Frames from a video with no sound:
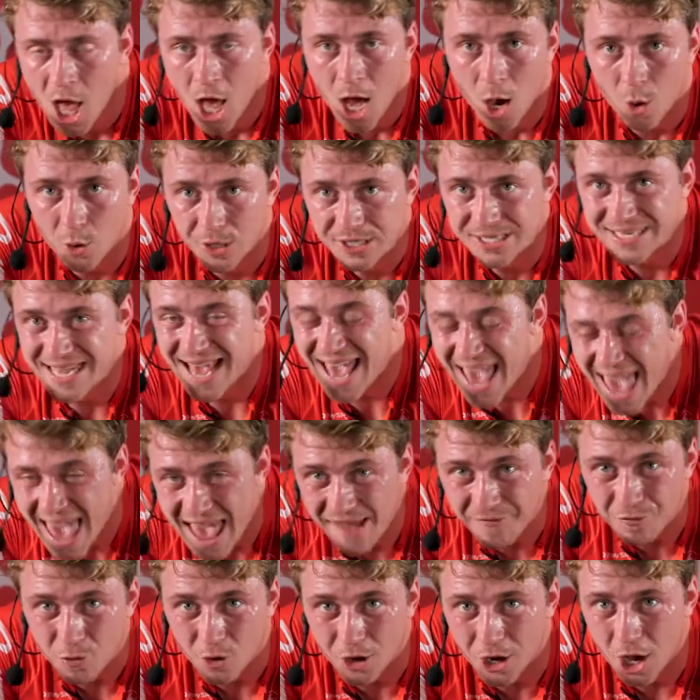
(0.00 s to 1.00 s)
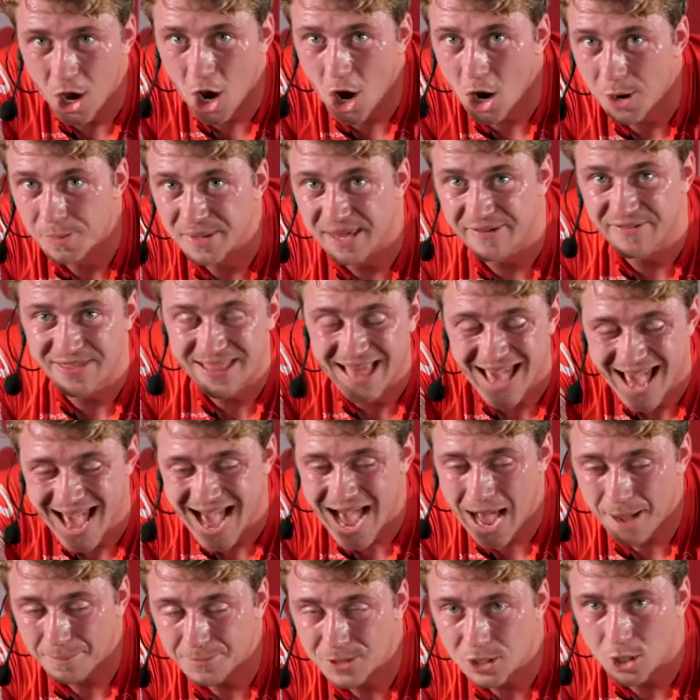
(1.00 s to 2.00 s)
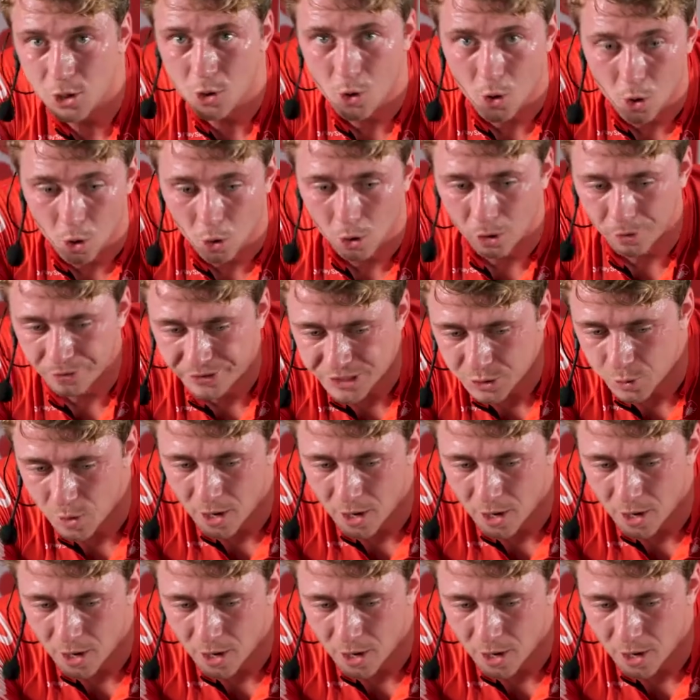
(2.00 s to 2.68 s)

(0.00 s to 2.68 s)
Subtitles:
I want to see everyone at home giving their absolute all on this